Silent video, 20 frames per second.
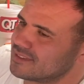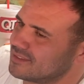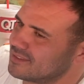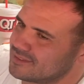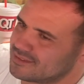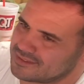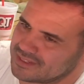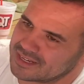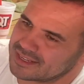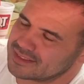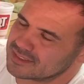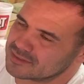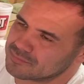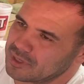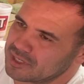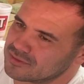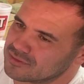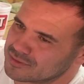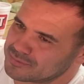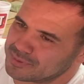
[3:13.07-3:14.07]
it's anything
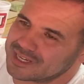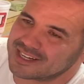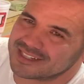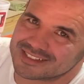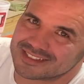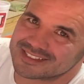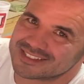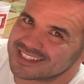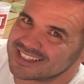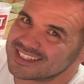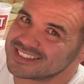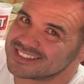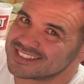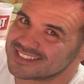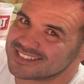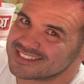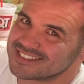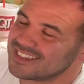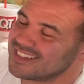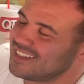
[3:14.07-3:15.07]
special, it's because it's the
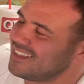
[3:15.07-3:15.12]
easiest.